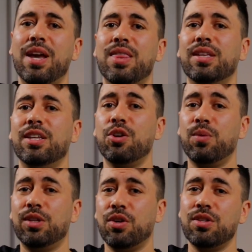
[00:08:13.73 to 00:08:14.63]
I think that
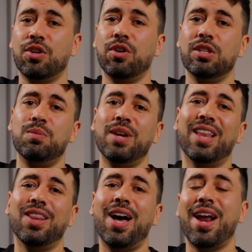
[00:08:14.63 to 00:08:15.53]
your returns are going to be
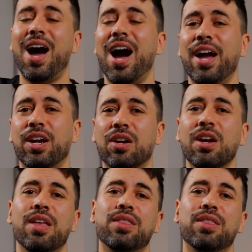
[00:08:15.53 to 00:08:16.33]
a lot higher